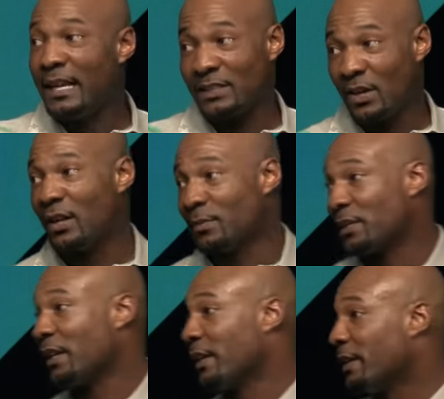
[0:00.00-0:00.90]
That's all I'm
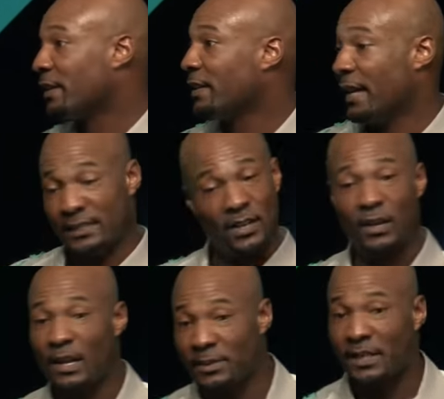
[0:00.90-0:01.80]
saying. That's
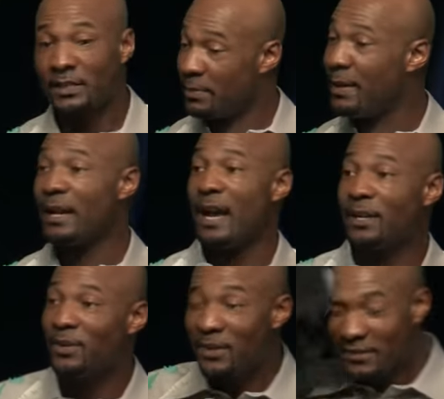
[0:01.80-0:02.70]
all I'm saying. She better not
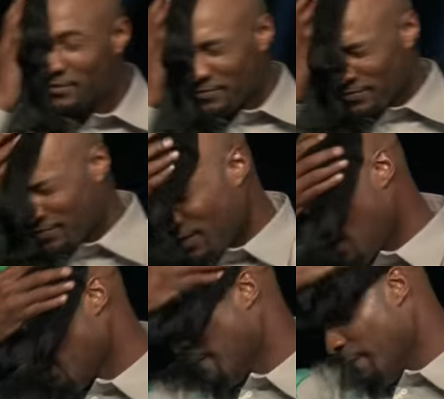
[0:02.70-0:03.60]
do it.
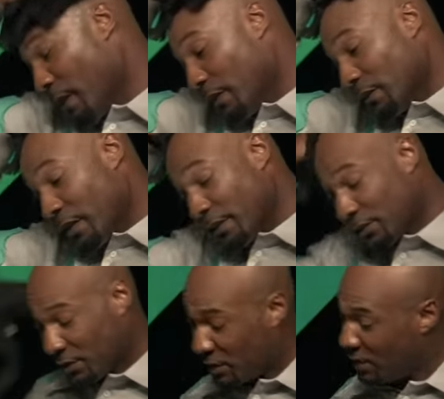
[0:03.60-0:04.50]
Okay. Now uh,
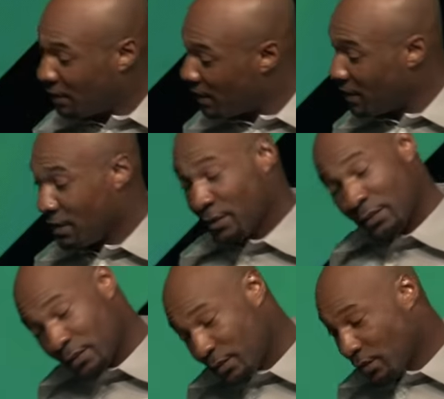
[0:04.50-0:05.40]
uh, she,
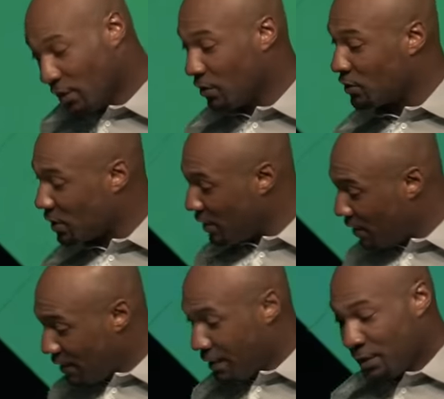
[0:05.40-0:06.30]
you know, she,
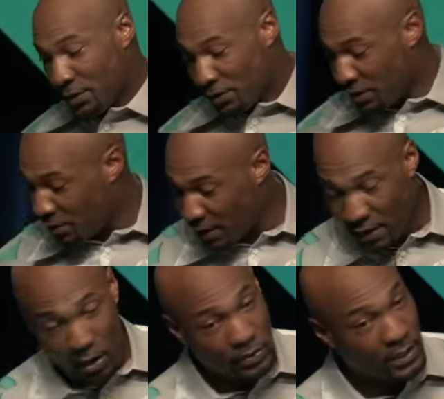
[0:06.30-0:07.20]
she, she can
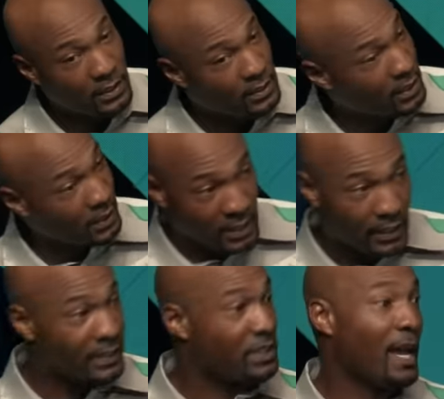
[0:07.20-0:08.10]
go to the to the
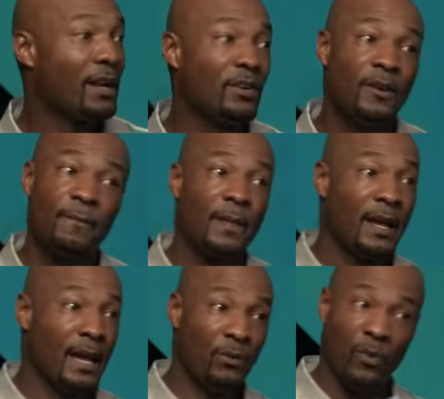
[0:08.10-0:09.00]
cooking channel
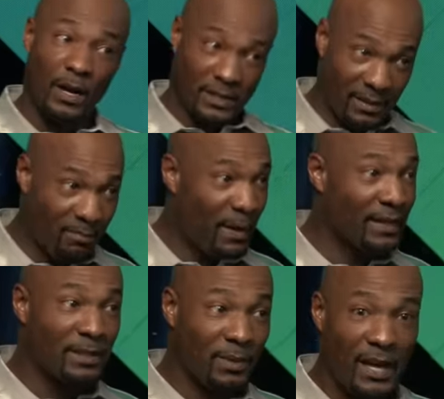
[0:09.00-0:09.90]
and watch them
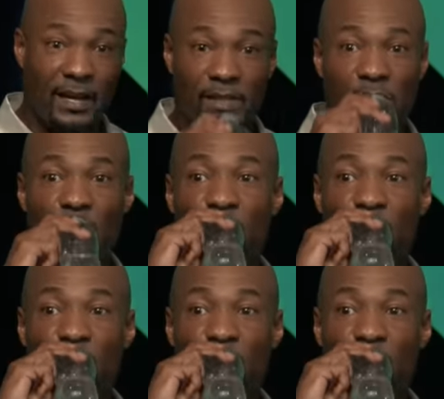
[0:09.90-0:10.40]
bake some cakes.